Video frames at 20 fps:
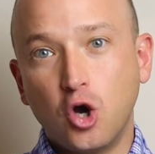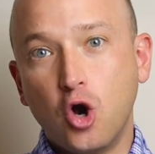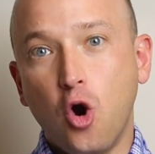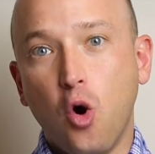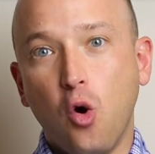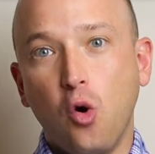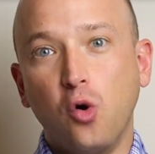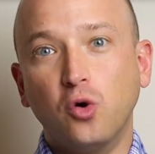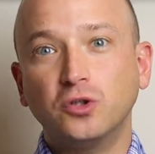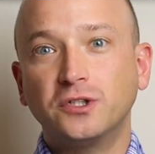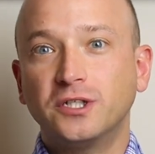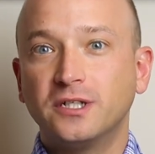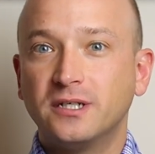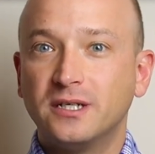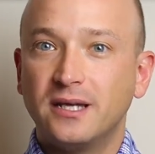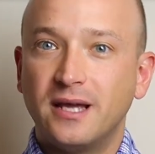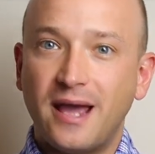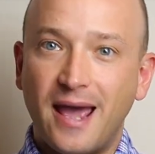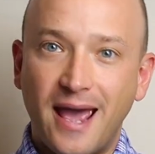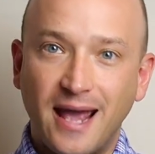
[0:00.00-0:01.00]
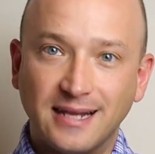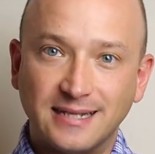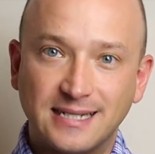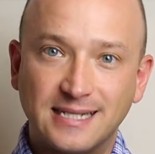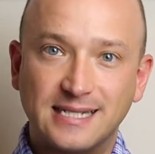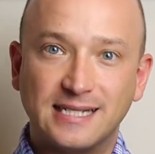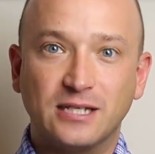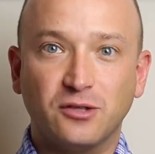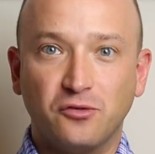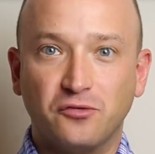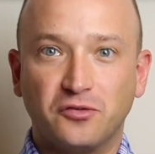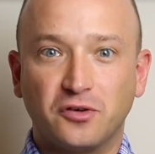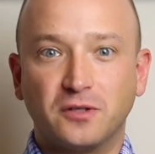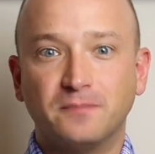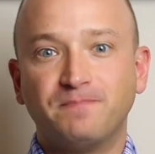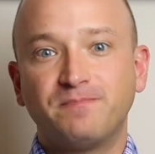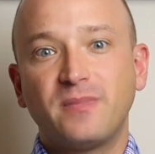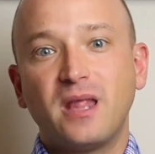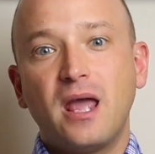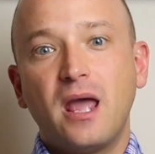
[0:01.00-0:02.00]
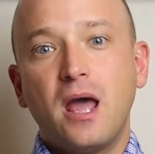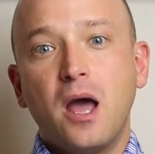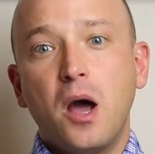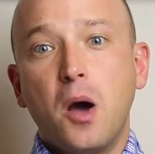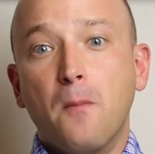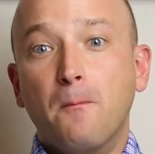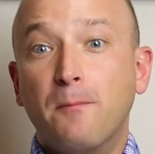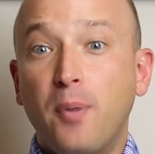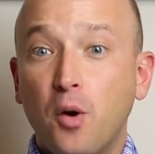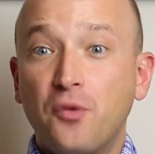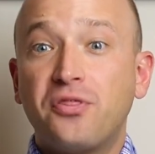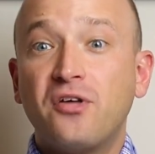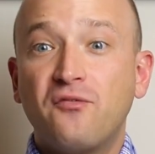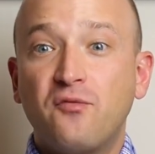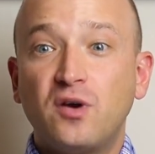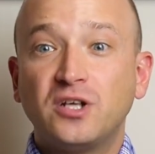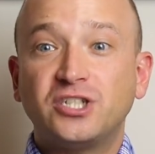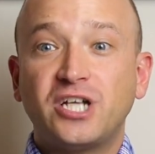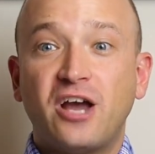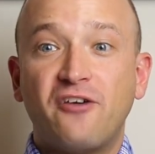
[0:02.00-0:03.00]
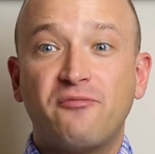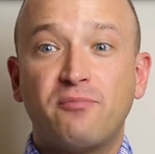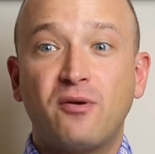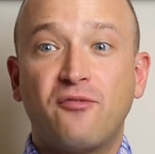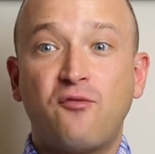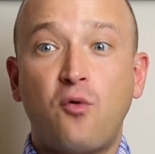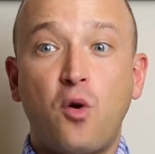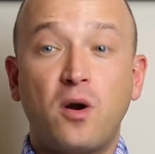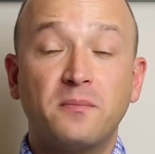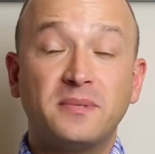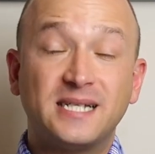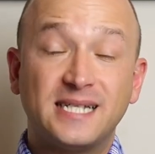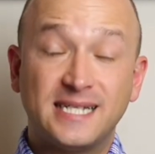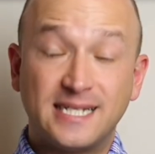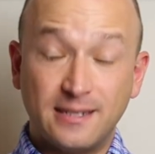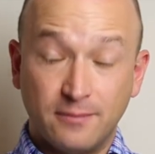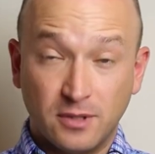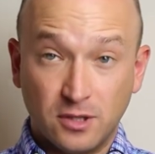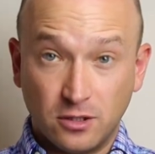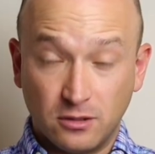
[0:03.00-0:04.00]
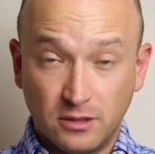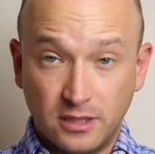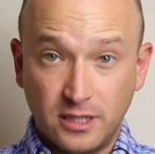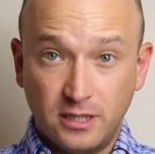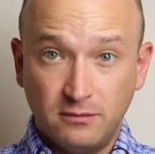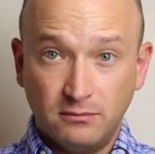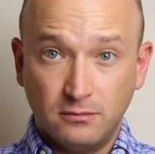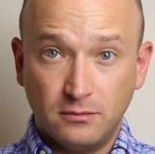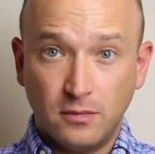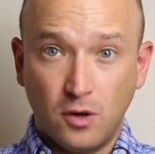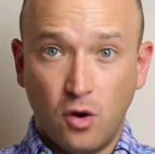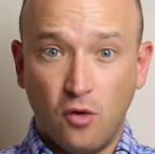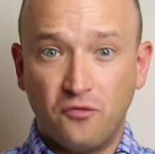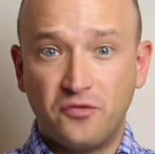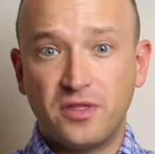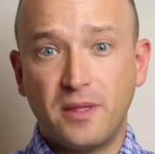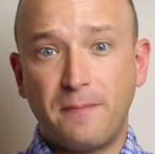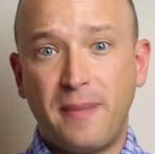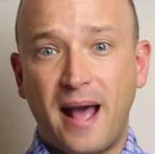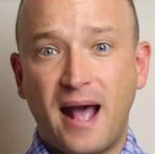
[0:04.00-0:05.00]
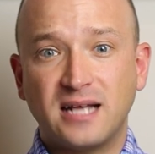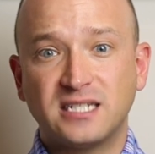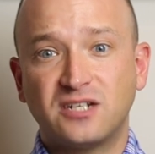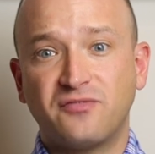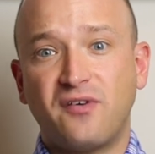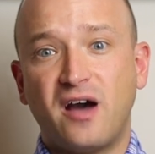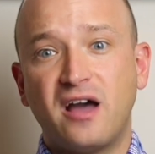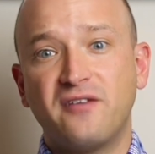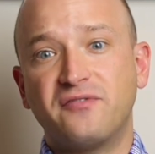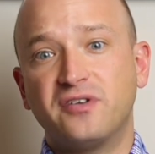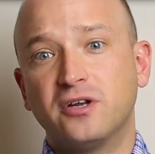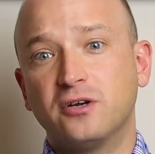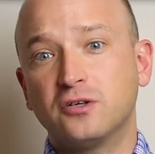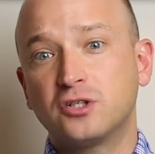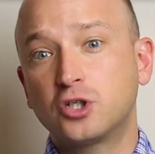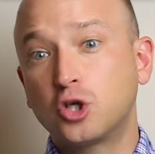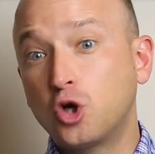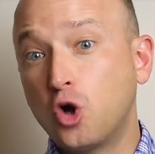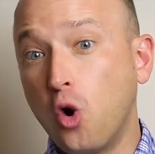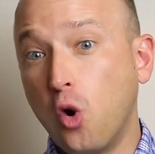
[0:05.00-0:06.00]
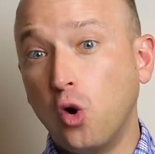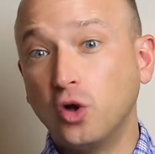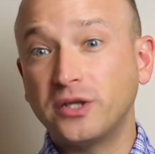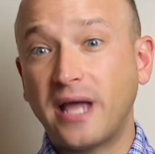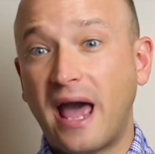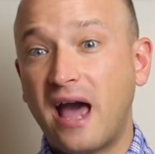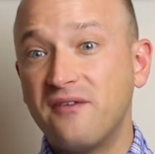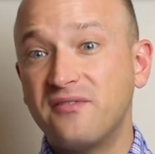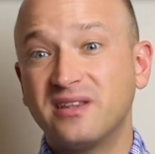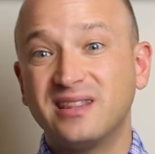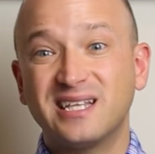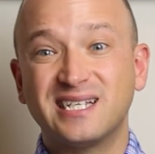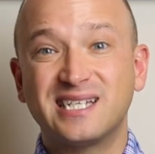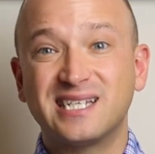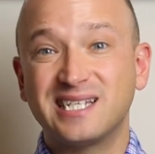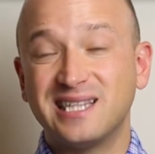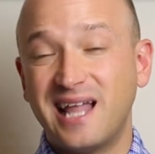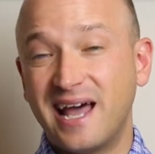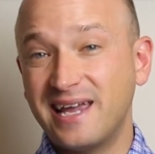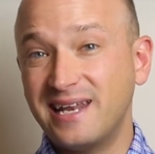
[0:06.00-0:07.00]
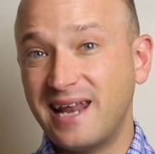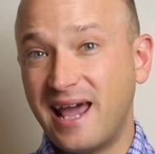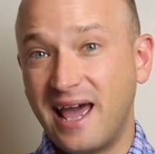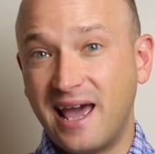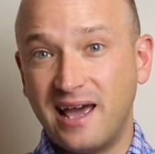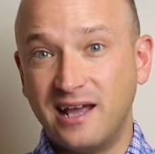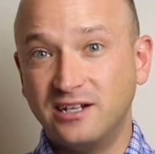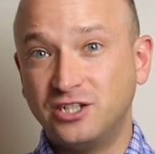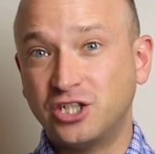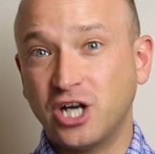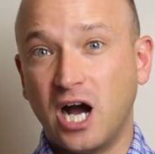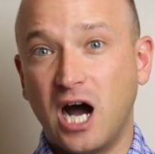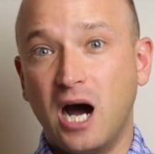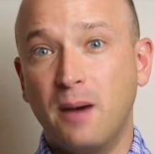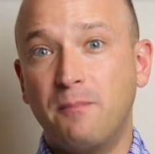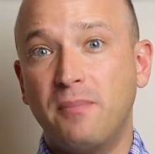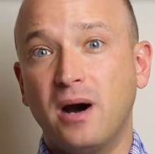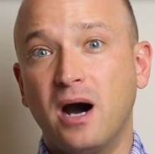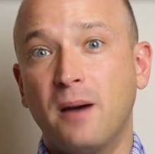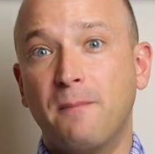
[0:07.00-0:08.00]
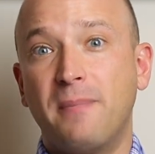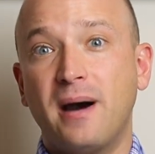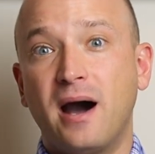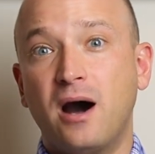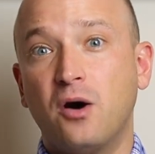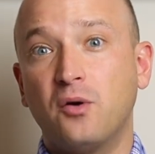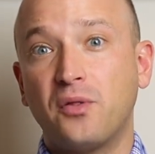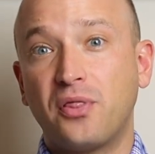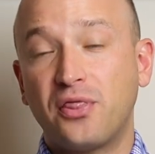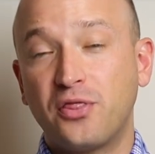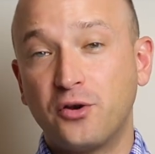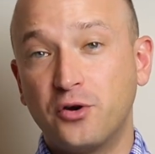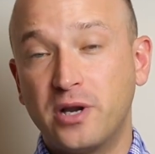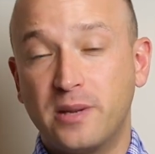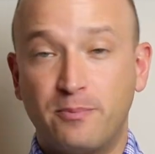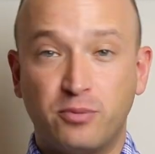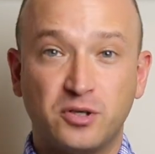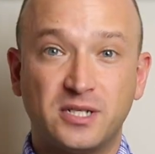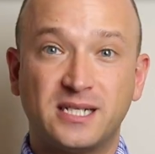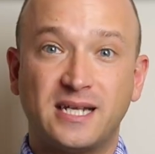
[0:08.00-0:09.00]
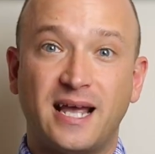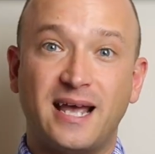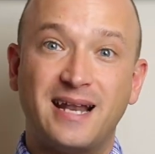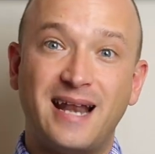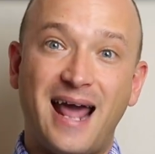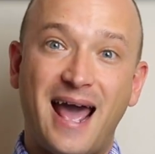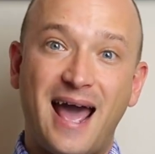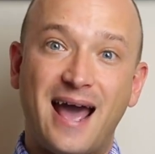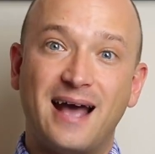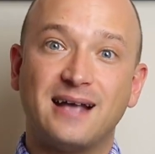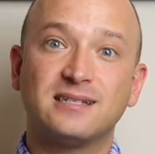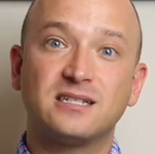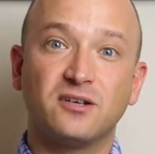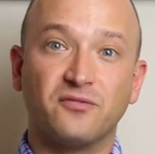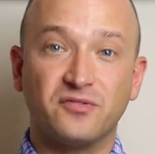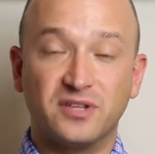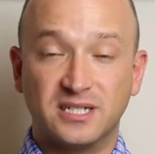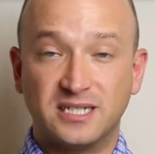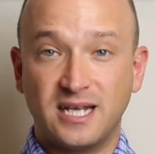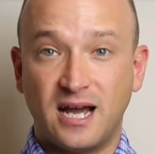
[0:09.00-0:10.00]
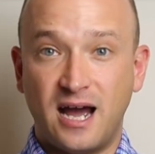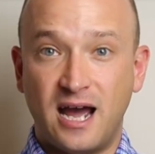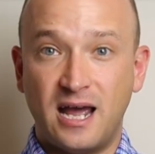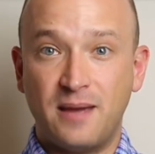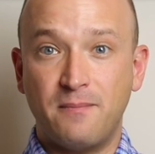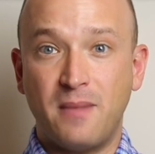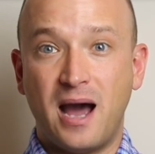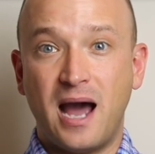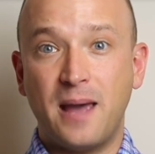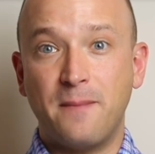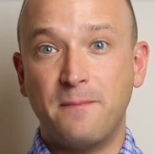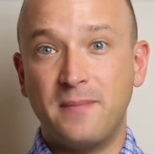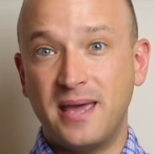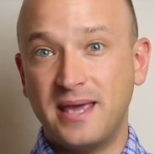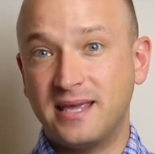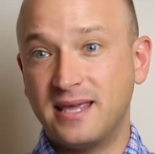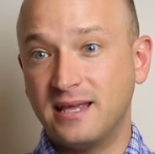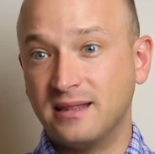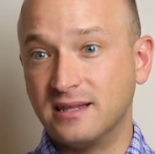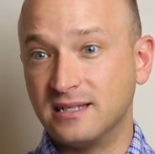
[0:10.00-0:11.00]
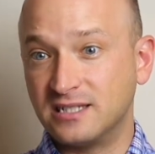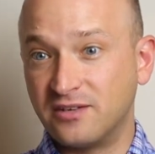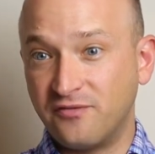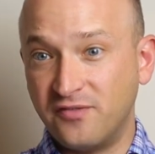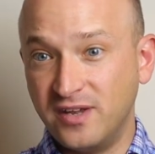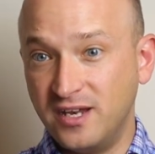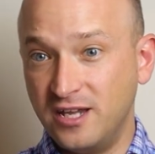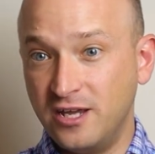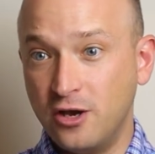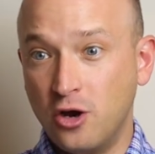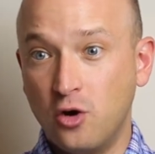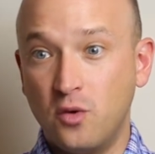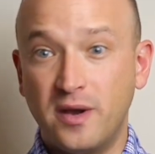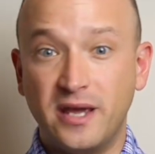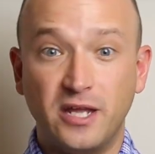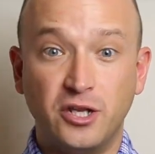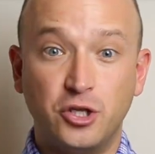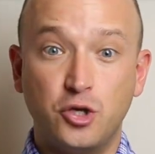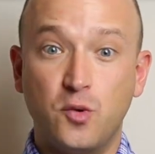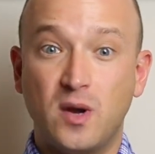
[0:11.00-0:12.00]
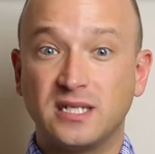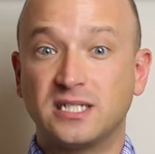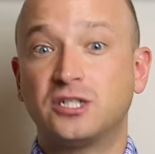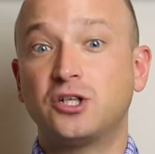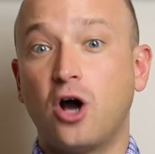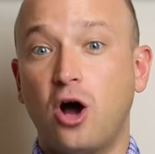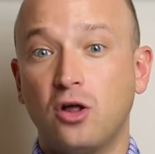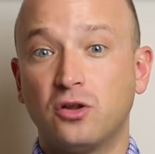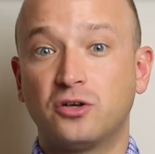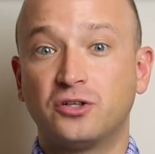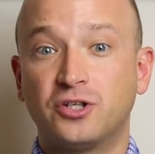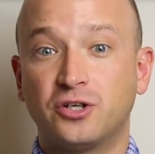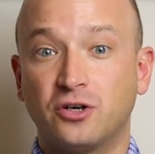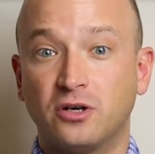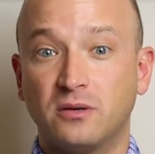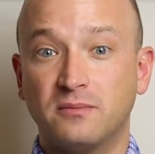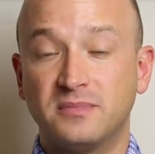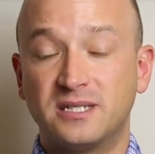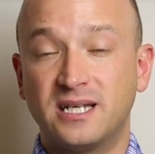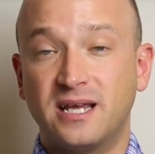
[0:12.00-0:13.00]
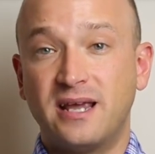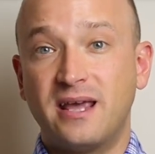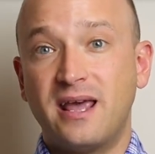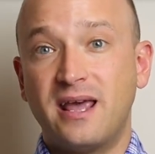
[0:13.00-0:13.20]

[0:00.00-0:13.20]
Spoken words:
gold and silver, both of which have performed similarly over the past 5 years, gold having the slight edge, up about 30% as of the time I'm making this video in US dollar terms,